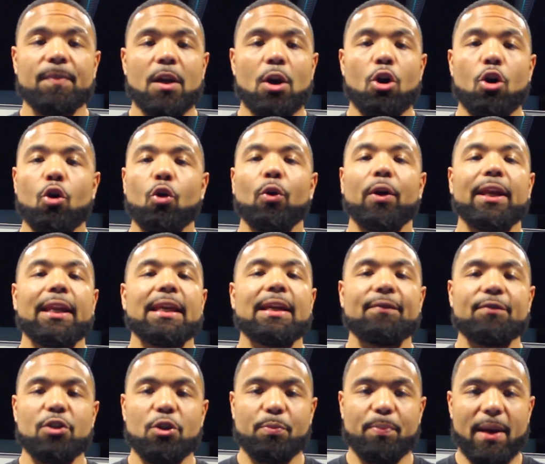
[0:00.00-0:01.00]
or any of
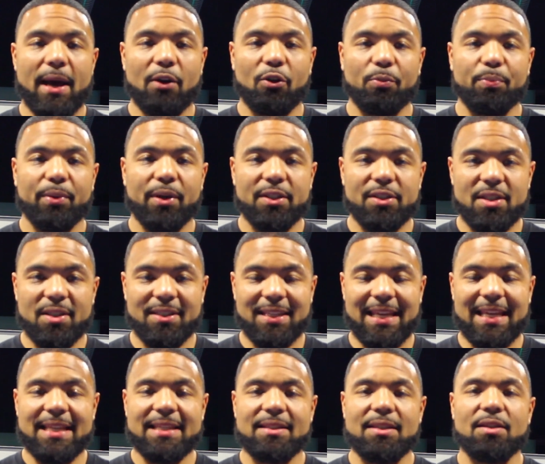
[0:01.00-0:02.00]
your power punches
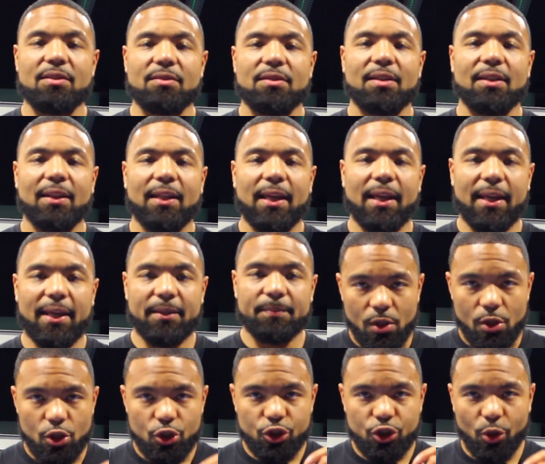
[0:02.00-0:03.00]
easier to land.
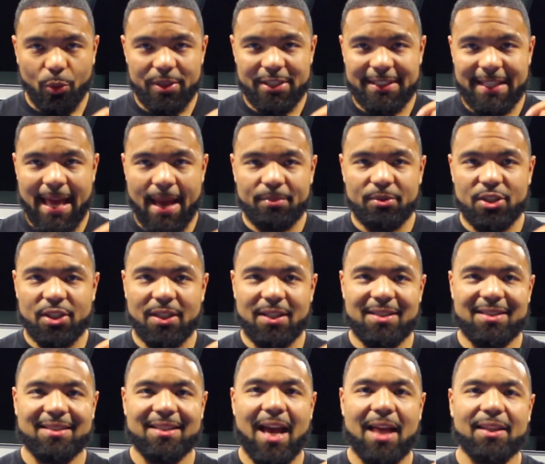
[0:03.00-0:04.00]
So establishing a
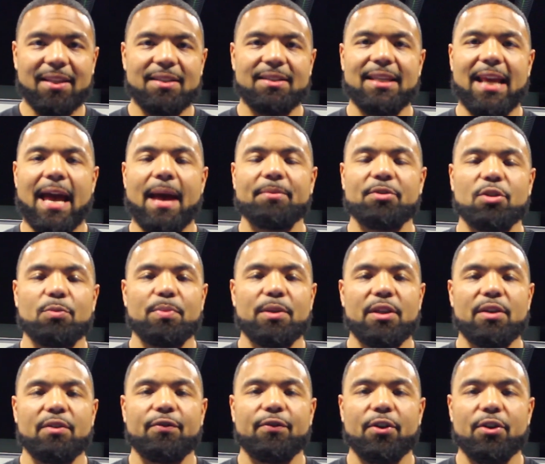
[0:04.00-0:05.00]
solid jab should be
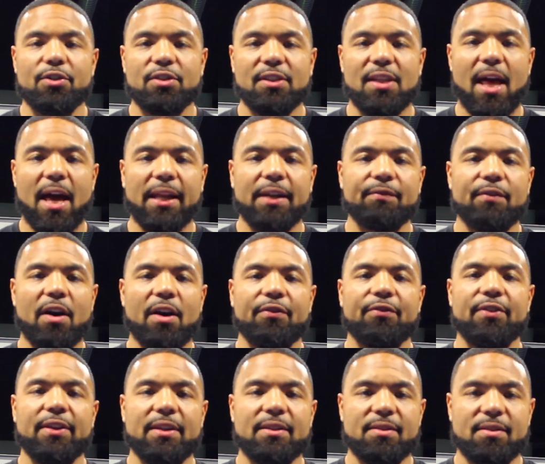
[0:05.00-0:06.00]
your first line of
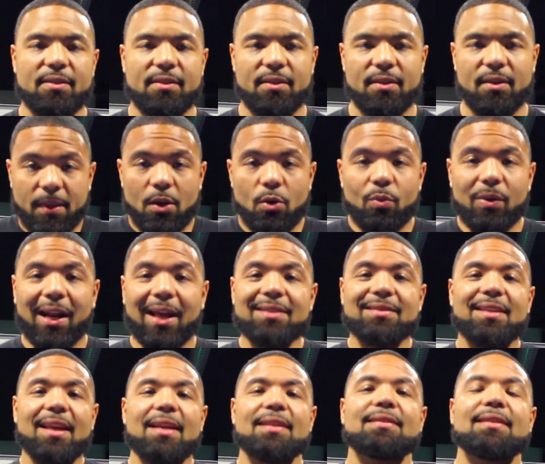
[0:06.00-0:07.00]
offense. When I
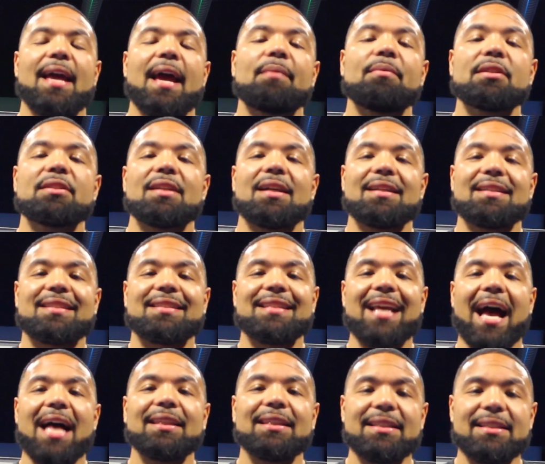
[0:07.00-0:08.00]
say establish a
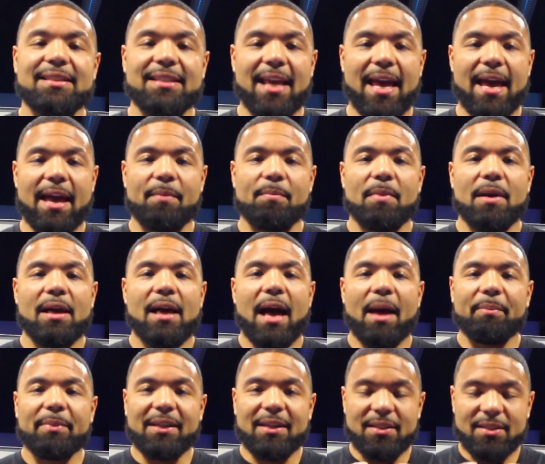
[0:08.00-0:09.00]
solid jab, I
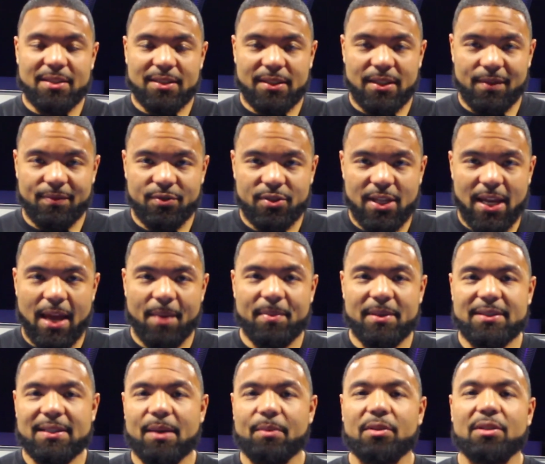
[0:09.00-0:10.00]
mean a stiff jab
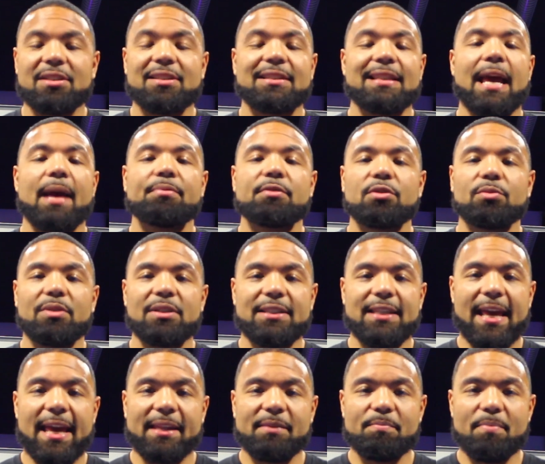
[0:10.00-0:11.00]
that's able to snap someone's
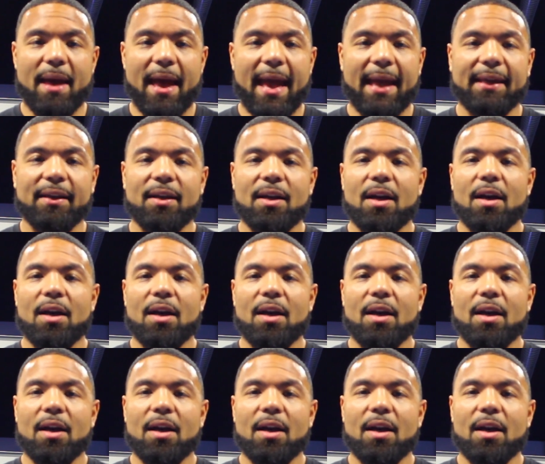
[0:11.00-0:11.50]
head back,